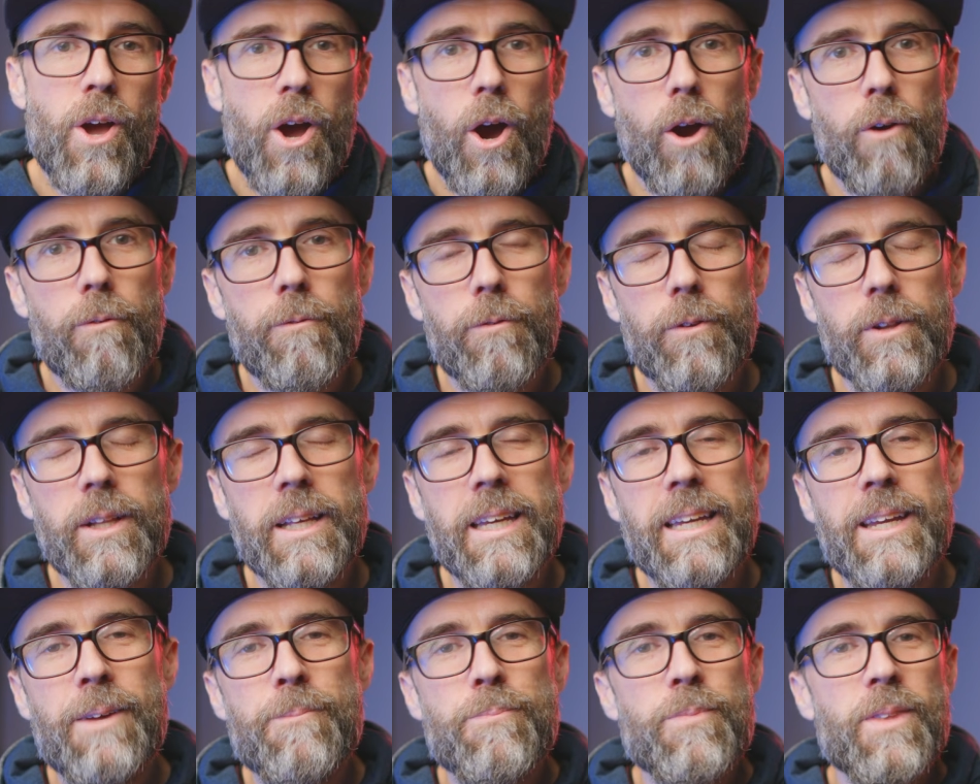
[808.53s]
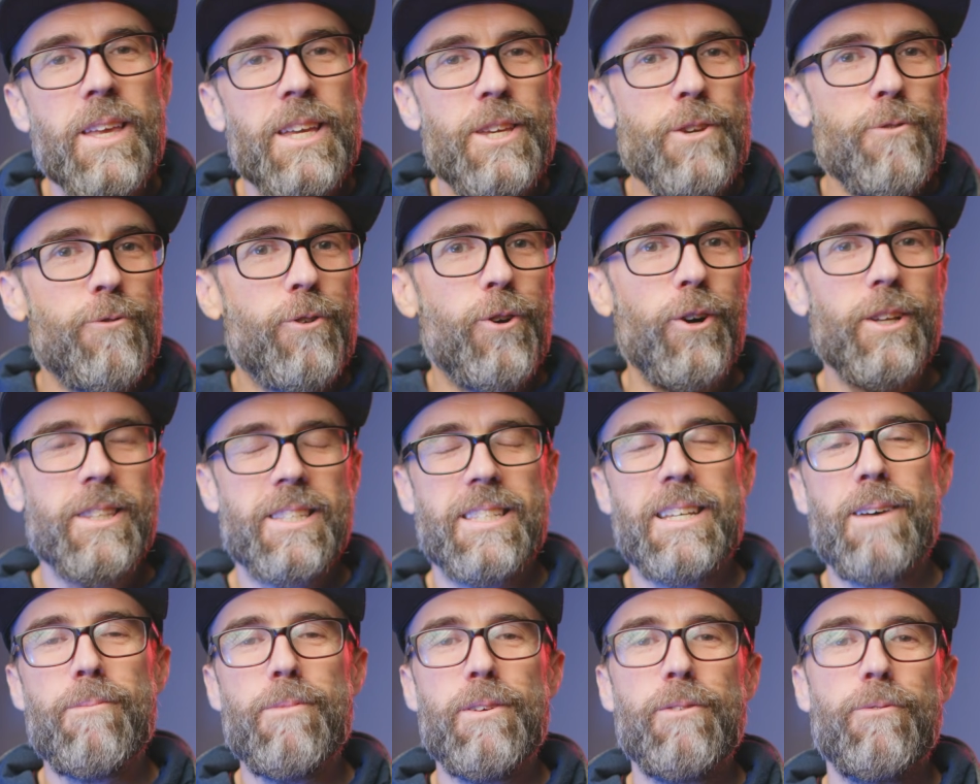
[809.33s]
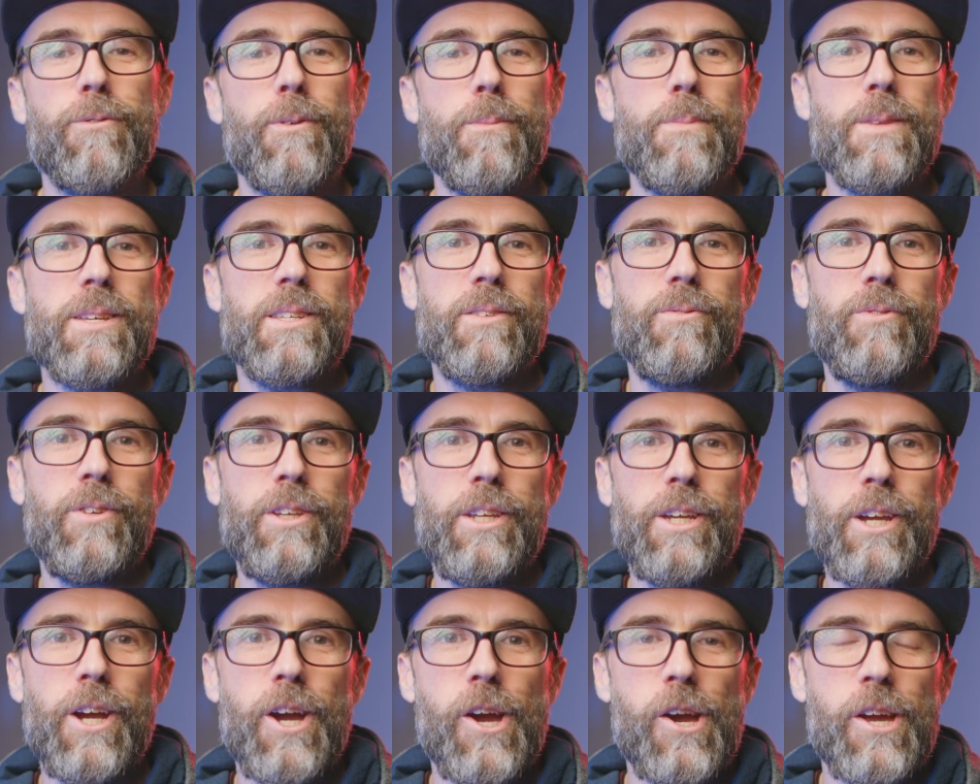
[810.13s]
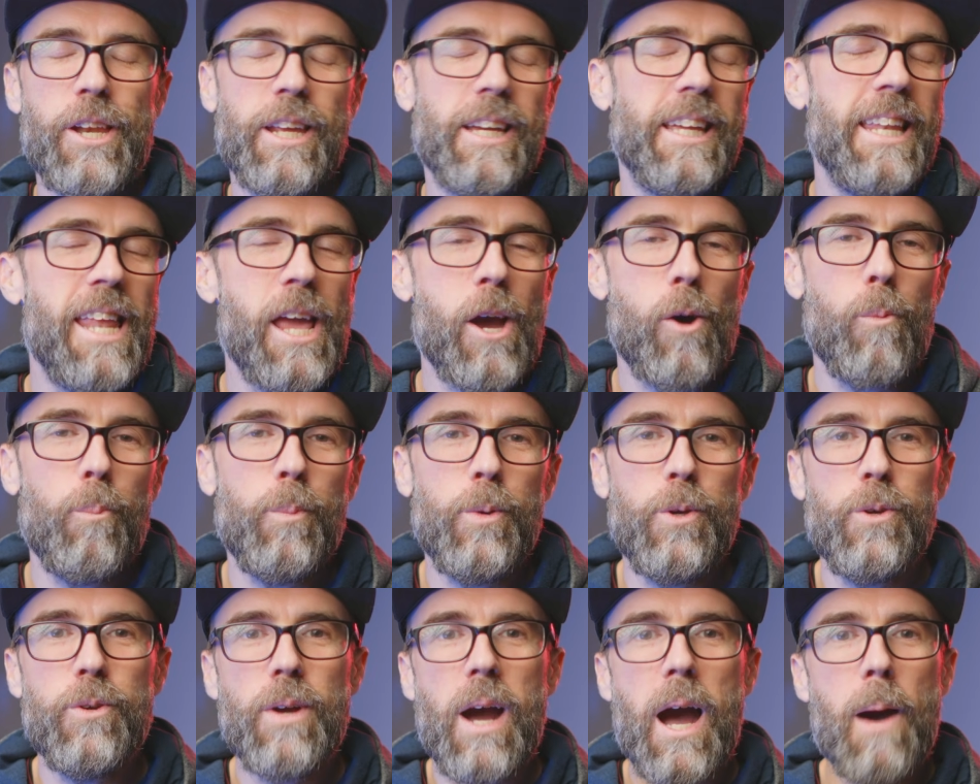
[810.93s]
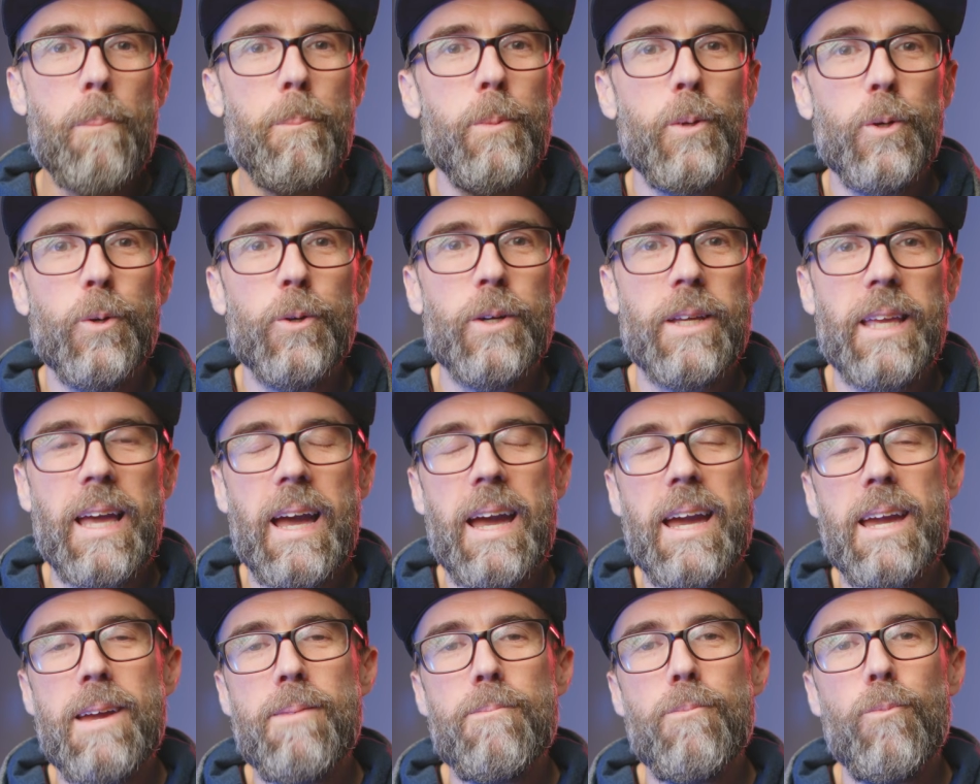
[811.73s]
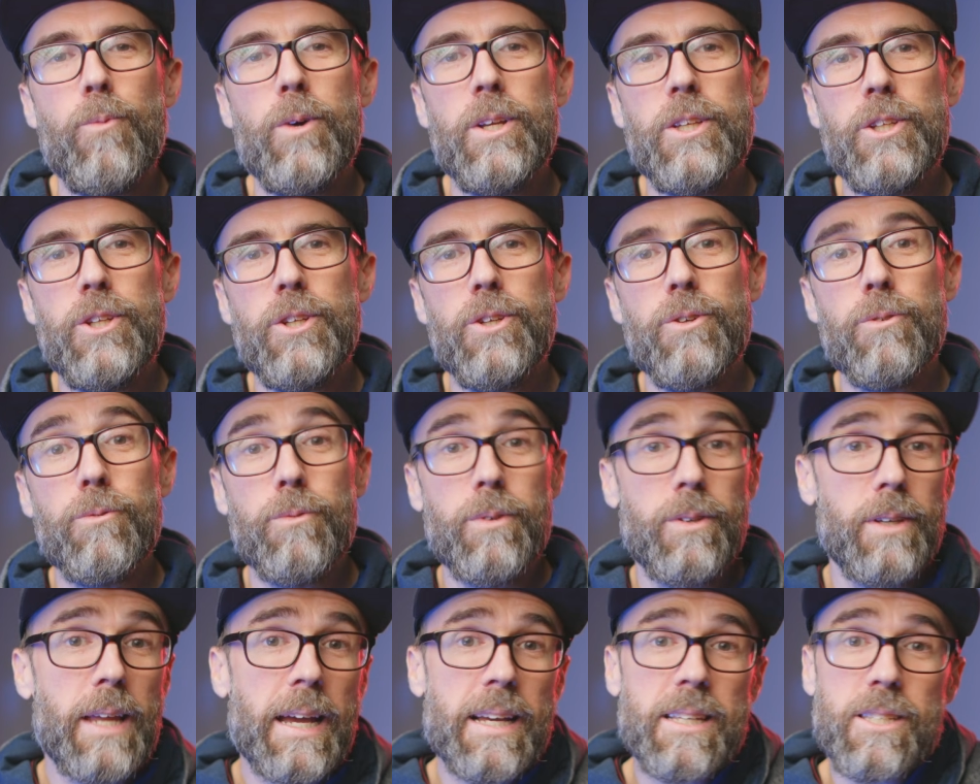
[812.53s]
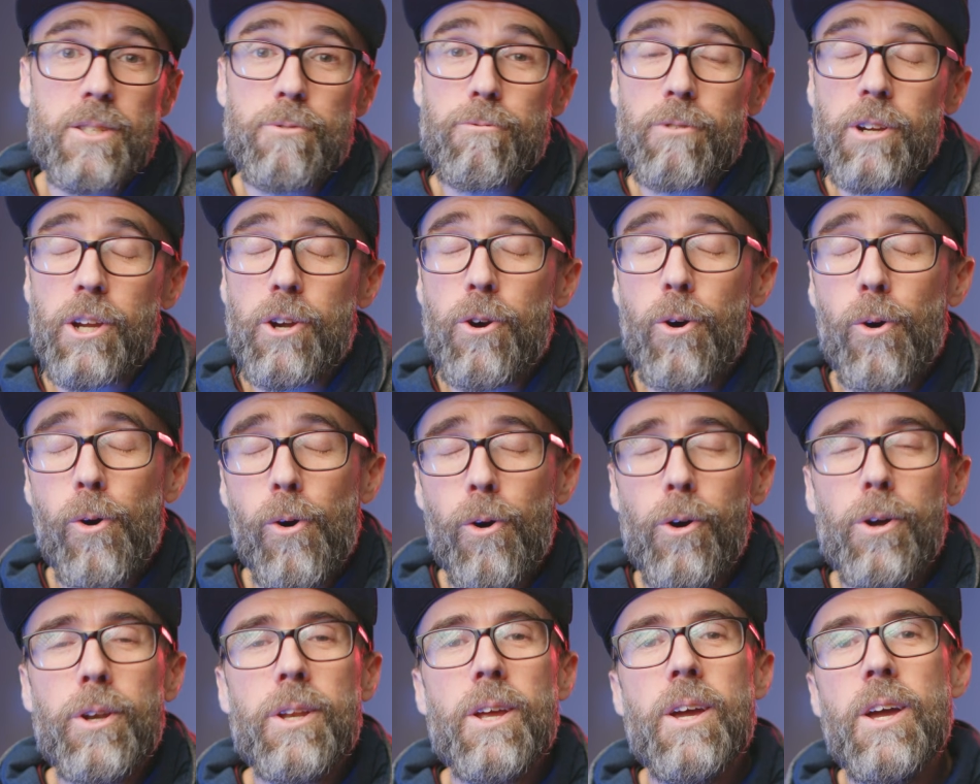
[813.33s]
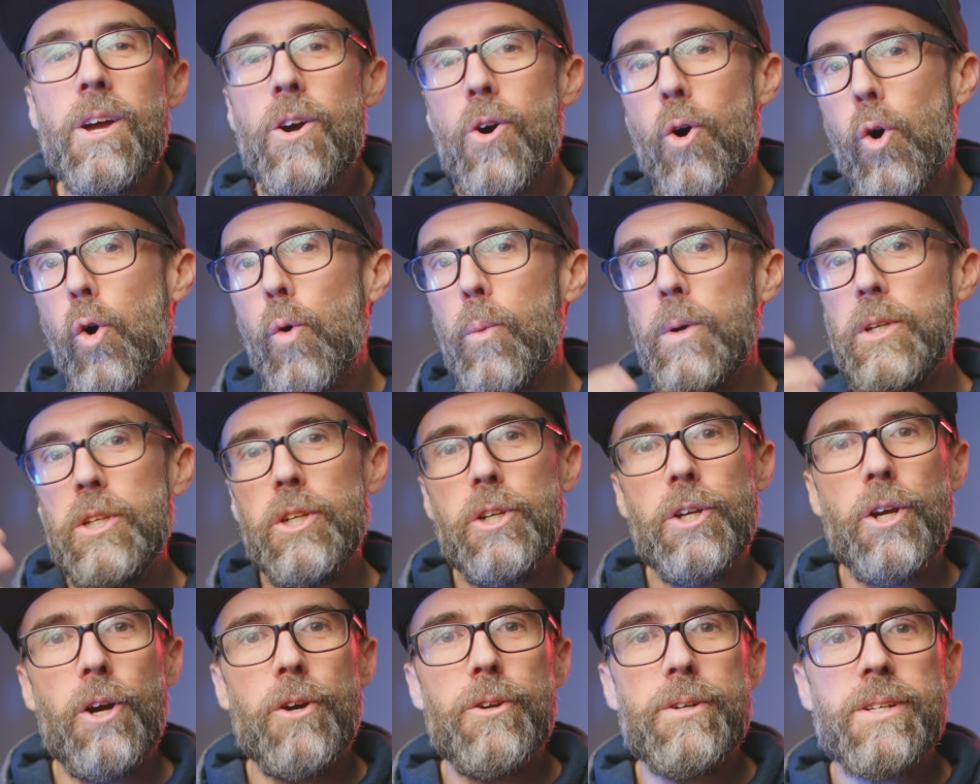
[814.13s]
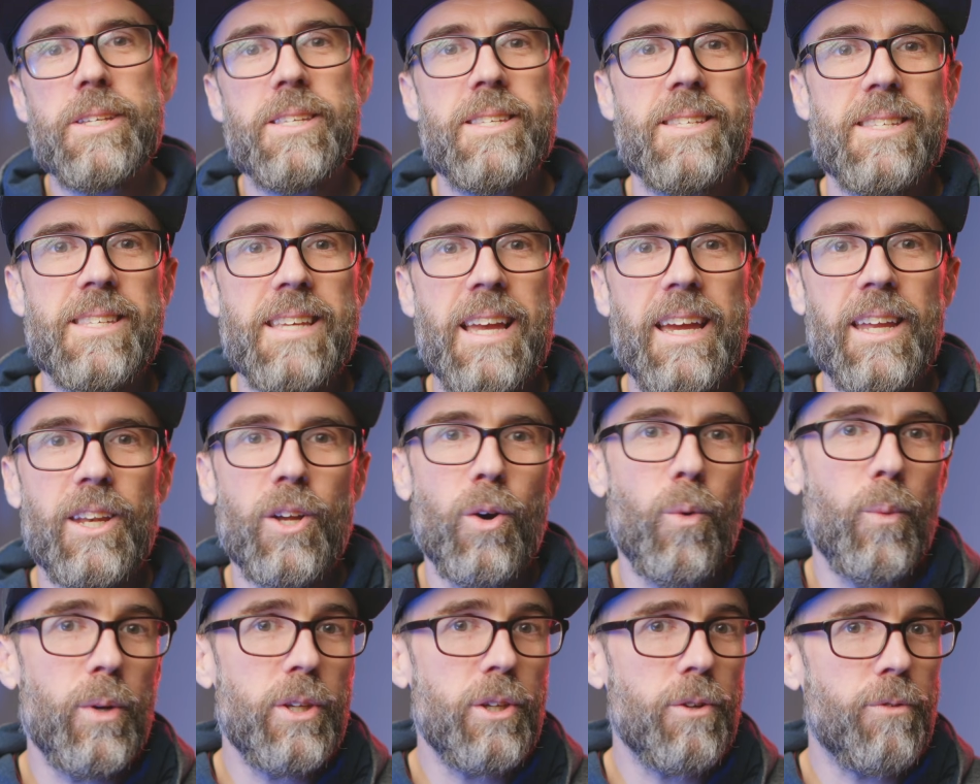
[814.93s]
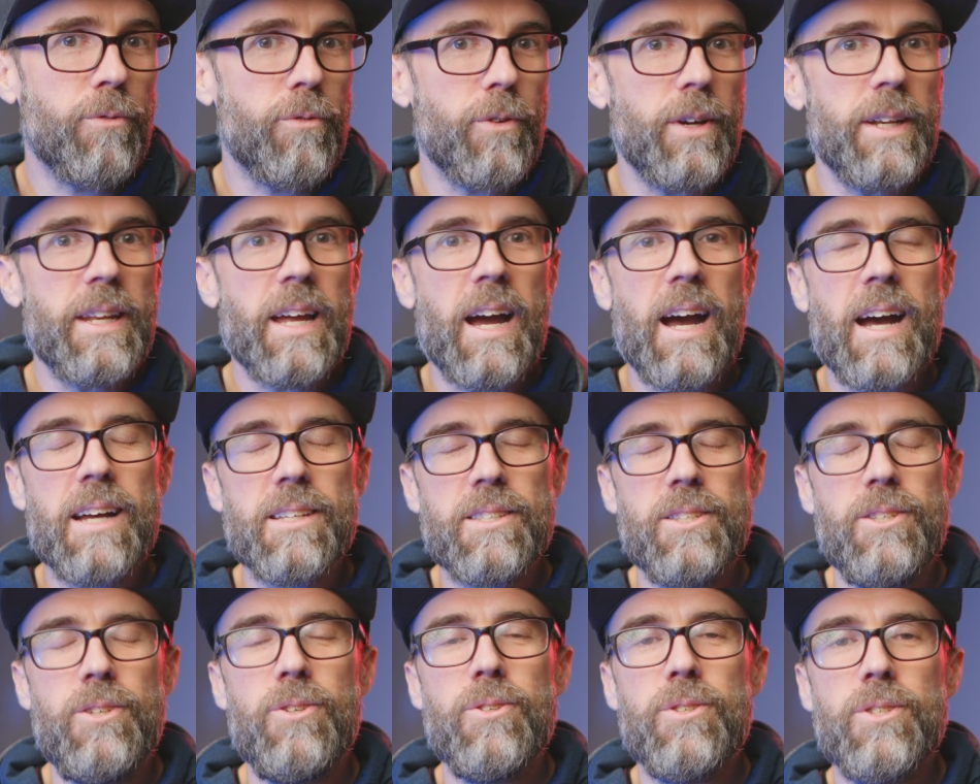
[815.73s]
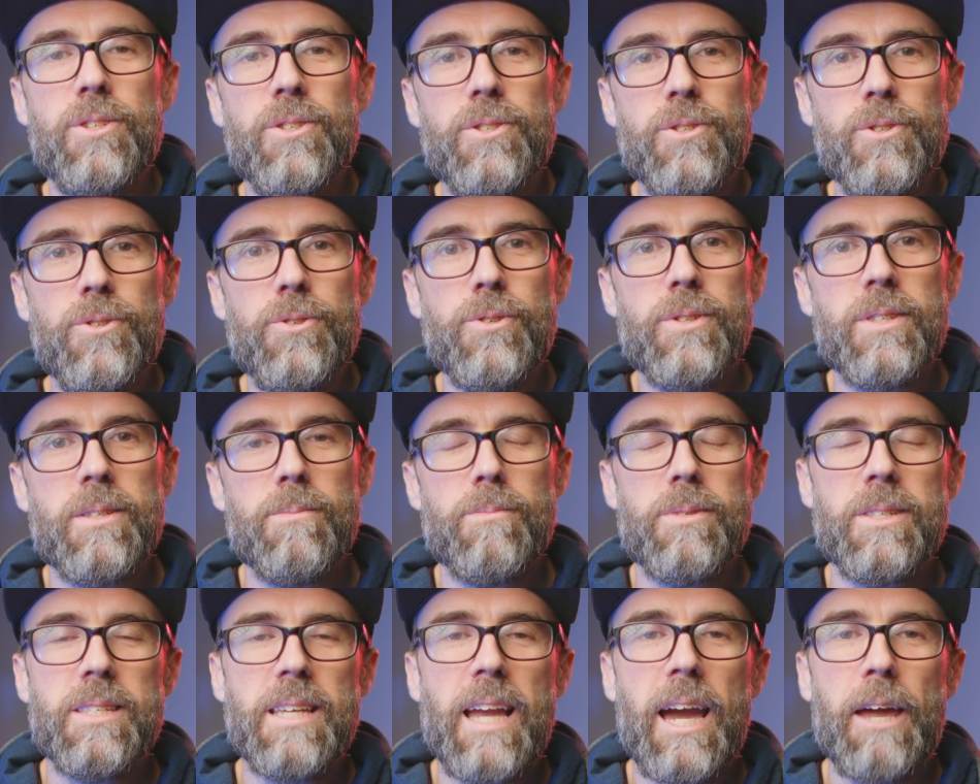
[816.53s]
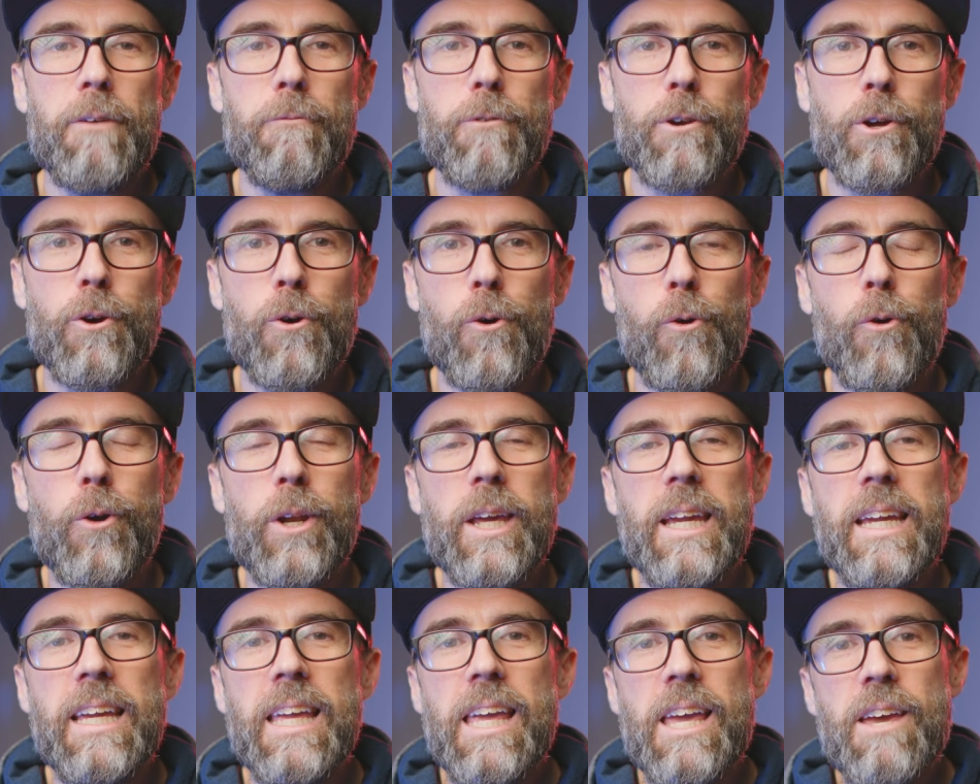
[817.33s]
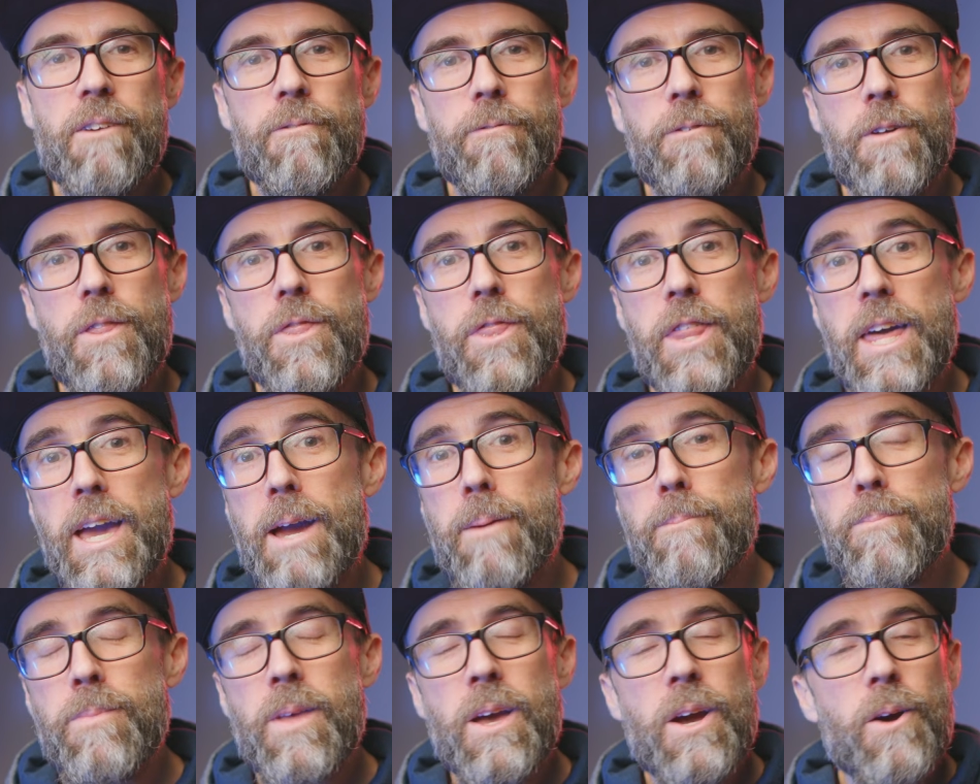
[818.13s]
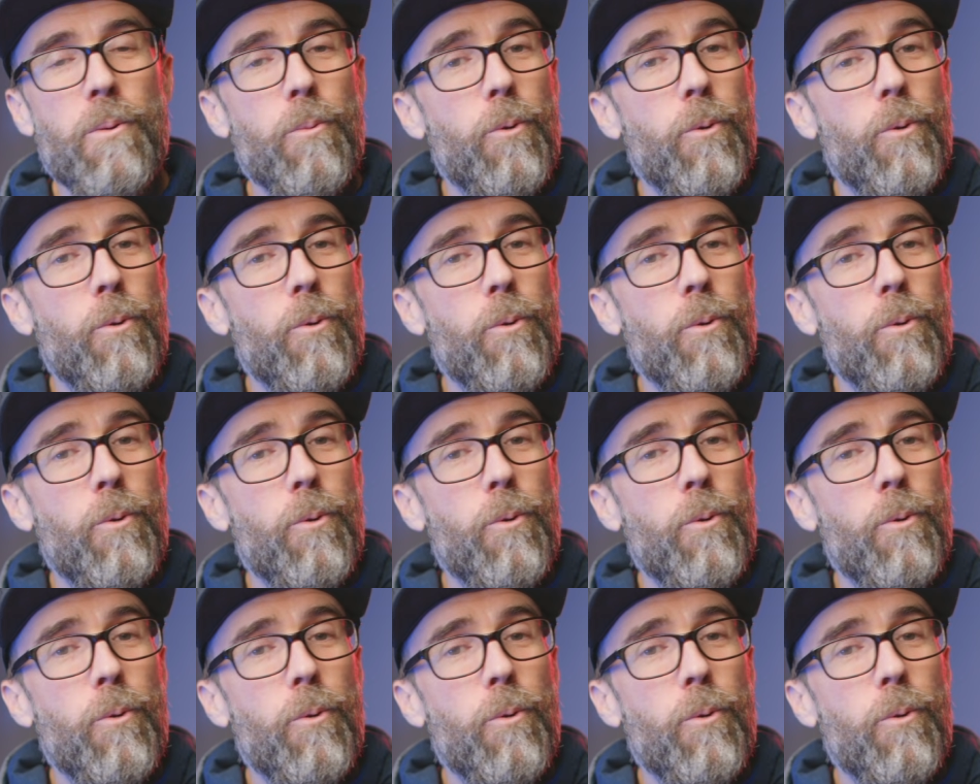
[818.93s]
Hopefully you've got something from this video and it can help you up your game when you next record, or when you go to set, or when your friend asks you to do some sound recording for them,